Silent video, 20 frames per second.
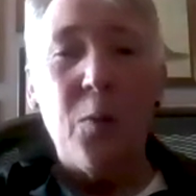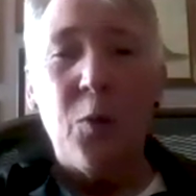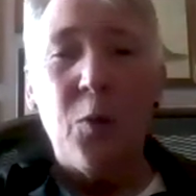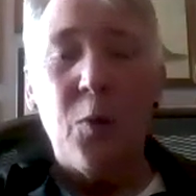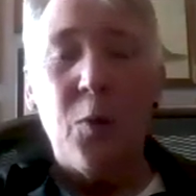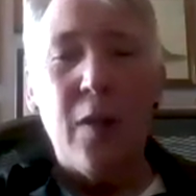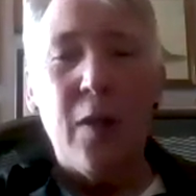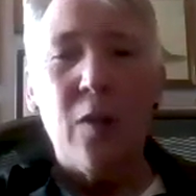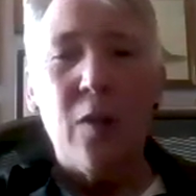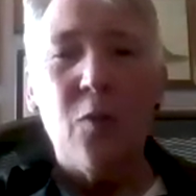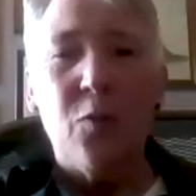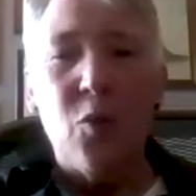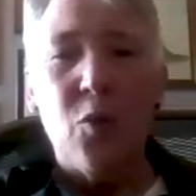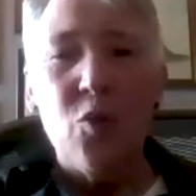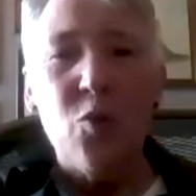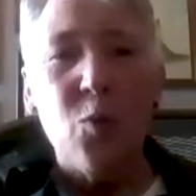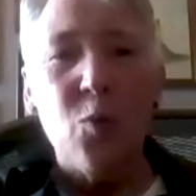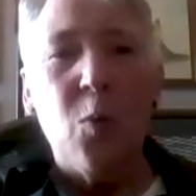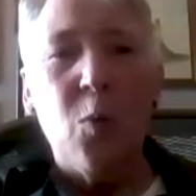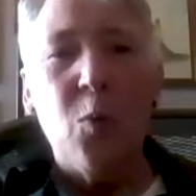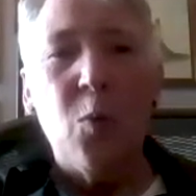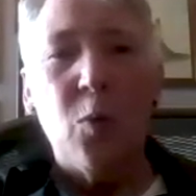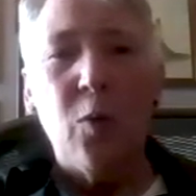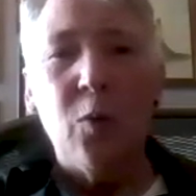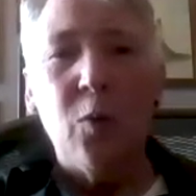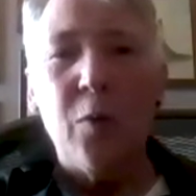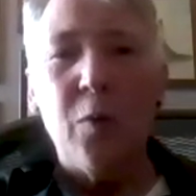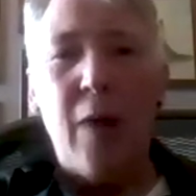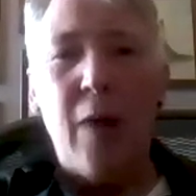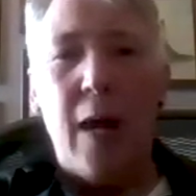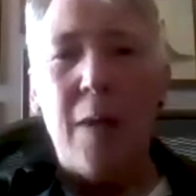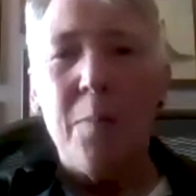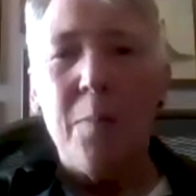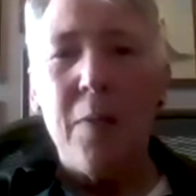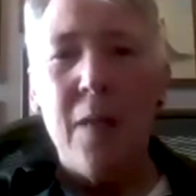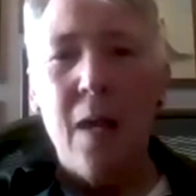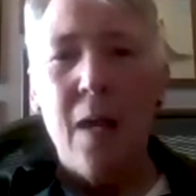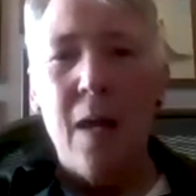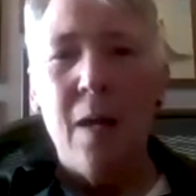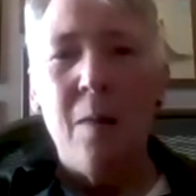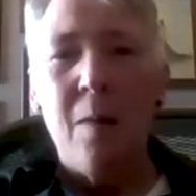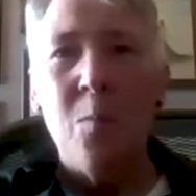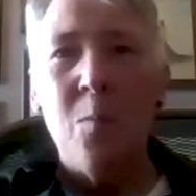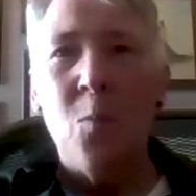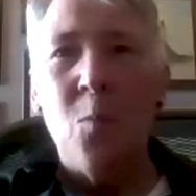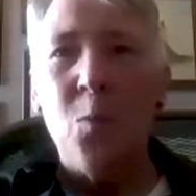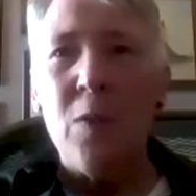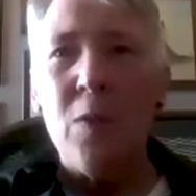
We created a virtual world with IBM.